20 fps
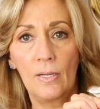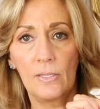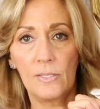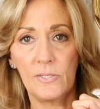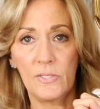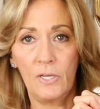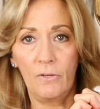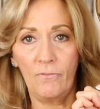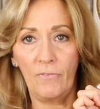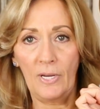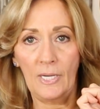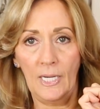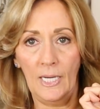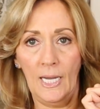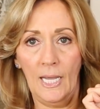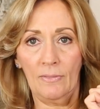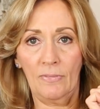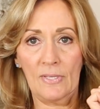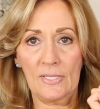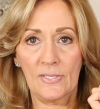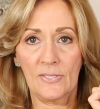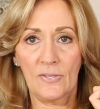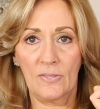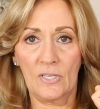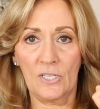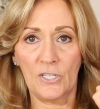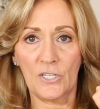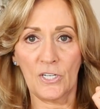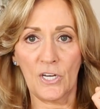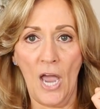Let's see if I can get this in
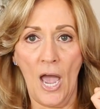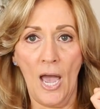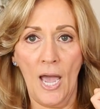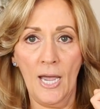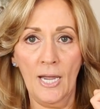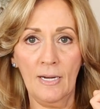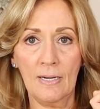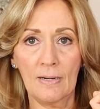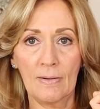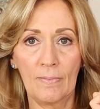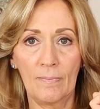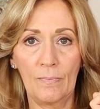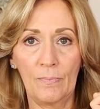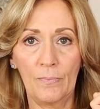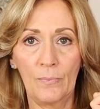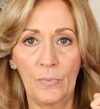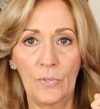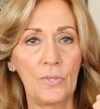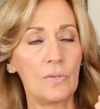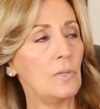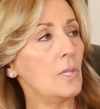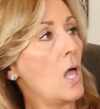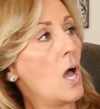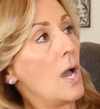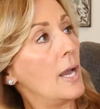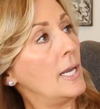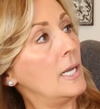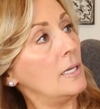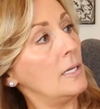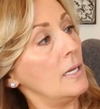the shot with a
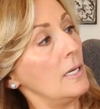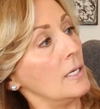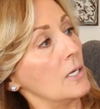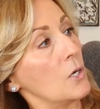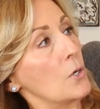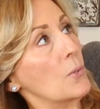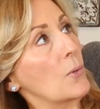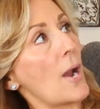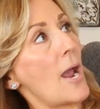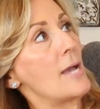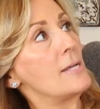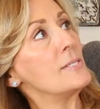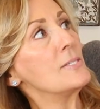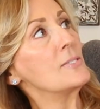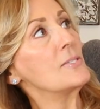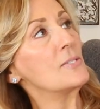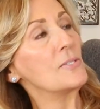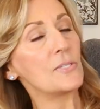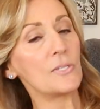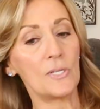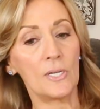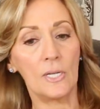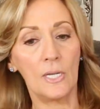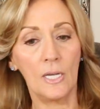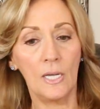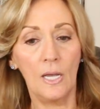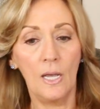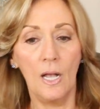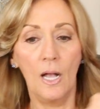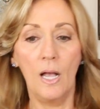lion and a crest
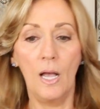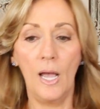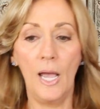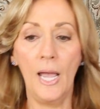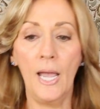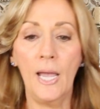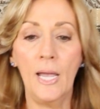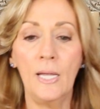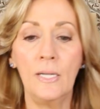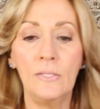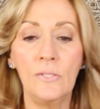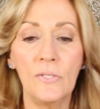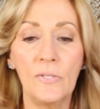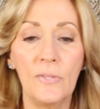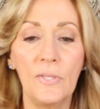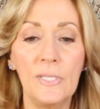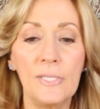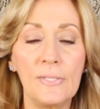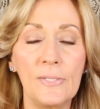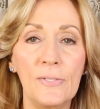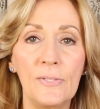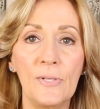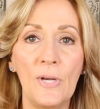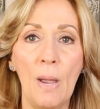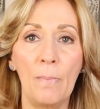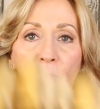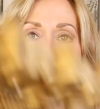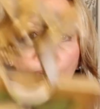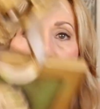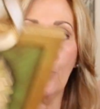and this is
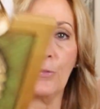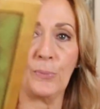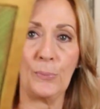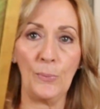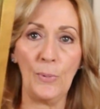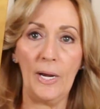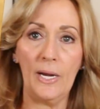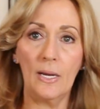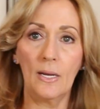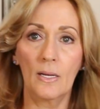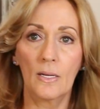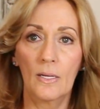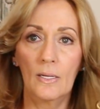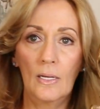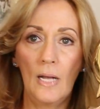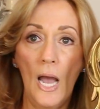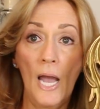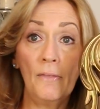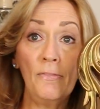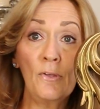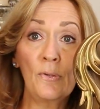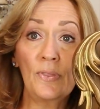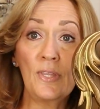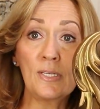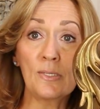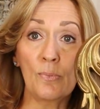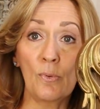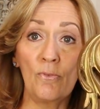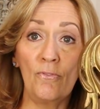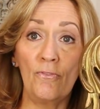number three. I thought
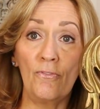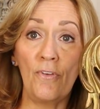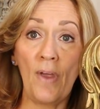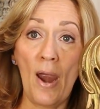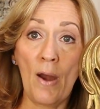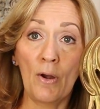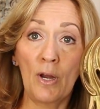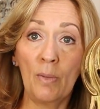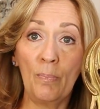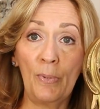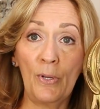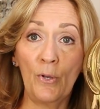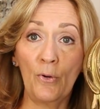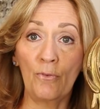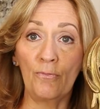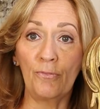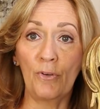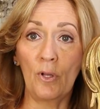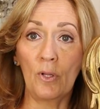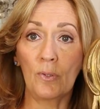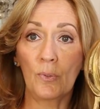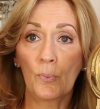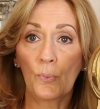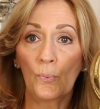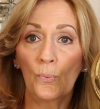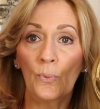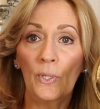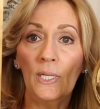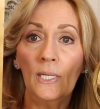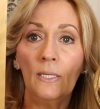these were very beautiful,
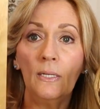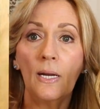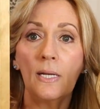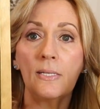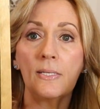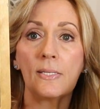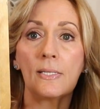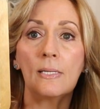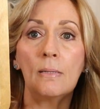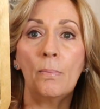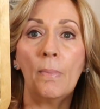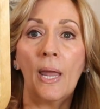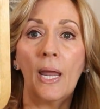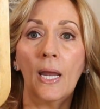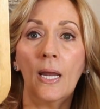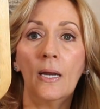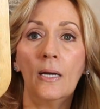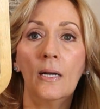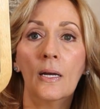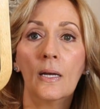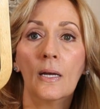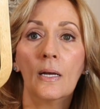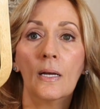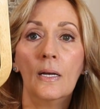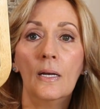really nicely made.